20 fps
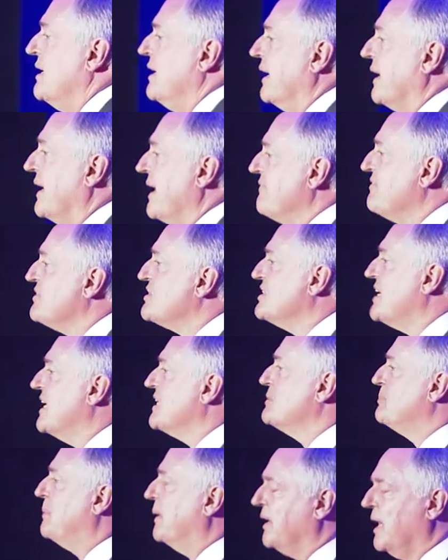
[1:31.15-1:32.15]
11
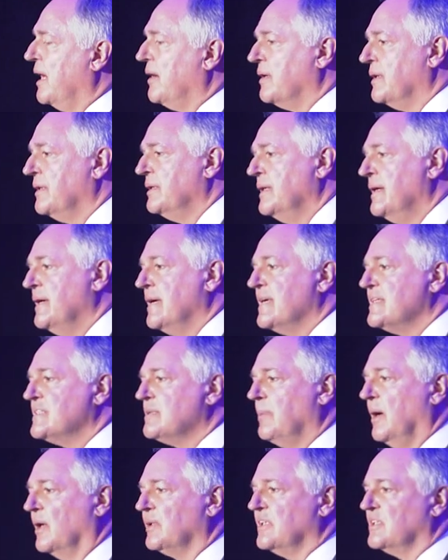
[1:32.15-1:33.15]
cents per hour is
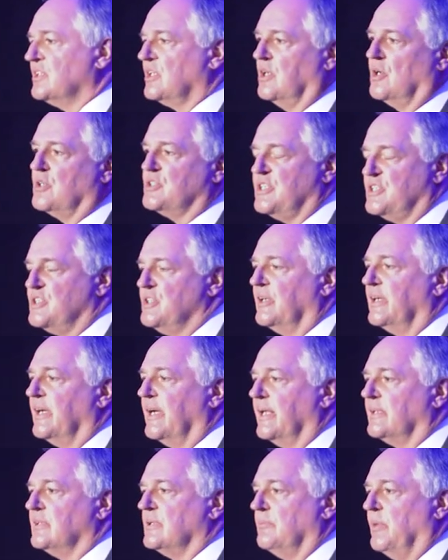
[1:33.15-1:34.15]
about as close as you can
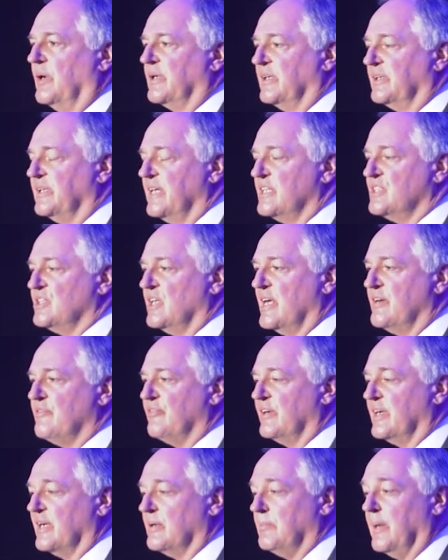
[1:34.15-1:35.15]
get to modern-day
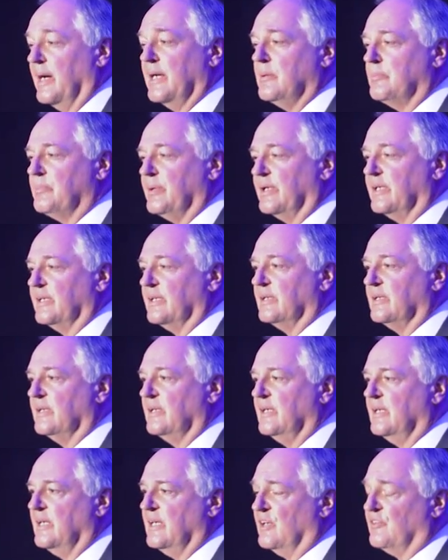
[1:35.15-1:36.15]
slavery, in my opinion.
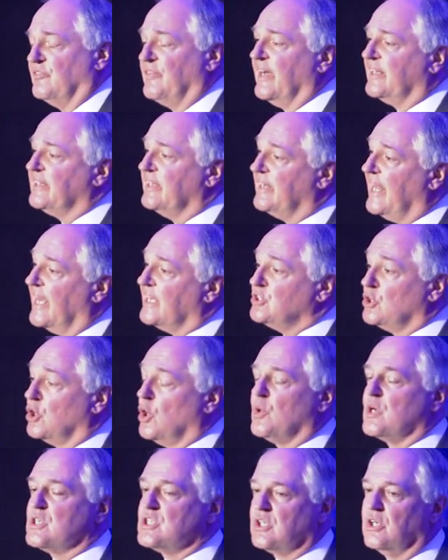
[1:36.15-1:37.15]
In fact, the next
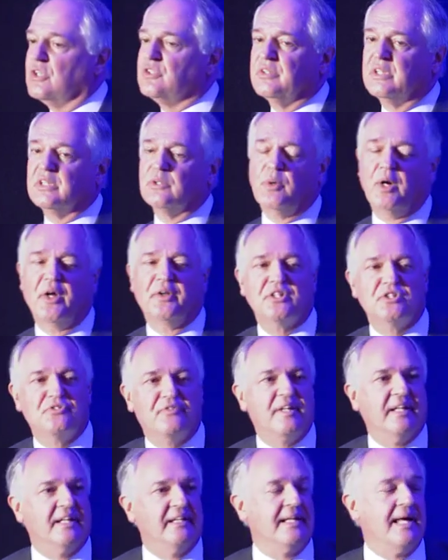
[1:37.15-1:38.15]
lowest country in the world is
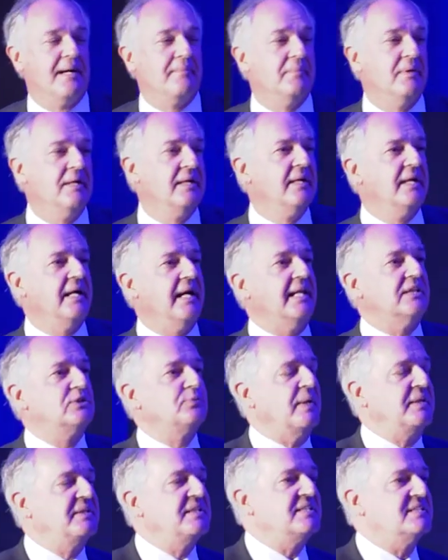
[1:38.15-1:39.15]
Vietnam at
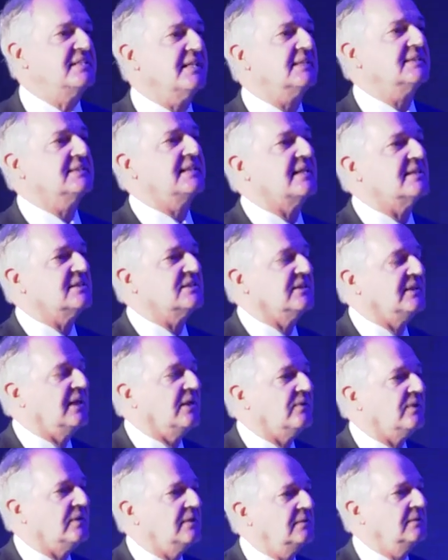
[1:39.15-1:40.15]
26 cents an
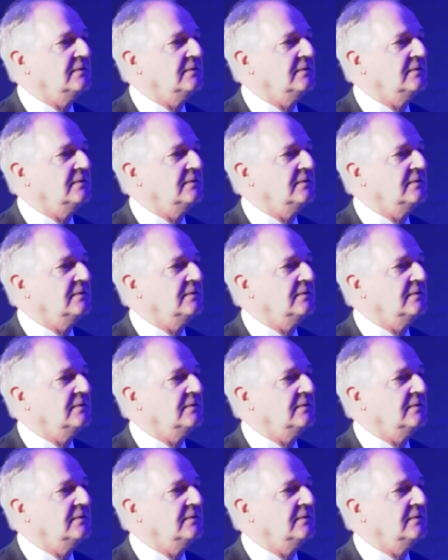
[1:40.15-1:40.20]
hour.